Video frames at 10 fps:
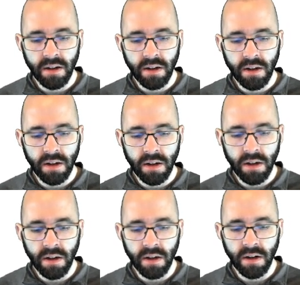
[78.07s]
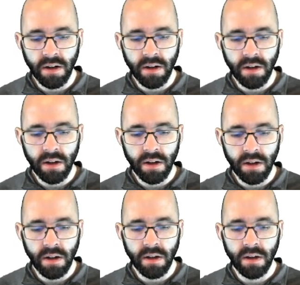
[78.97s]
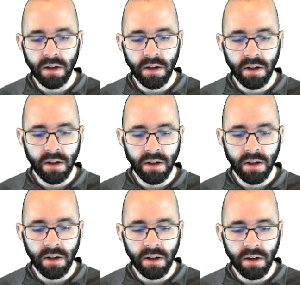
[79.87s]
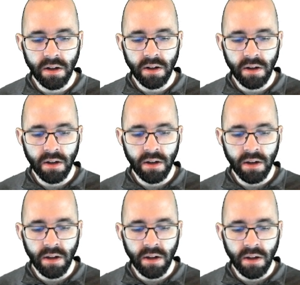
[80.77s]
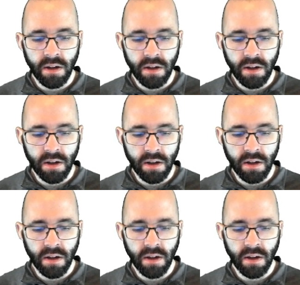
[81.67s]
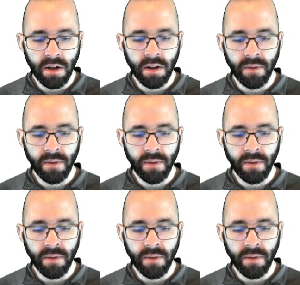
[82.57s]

Nobody speaks.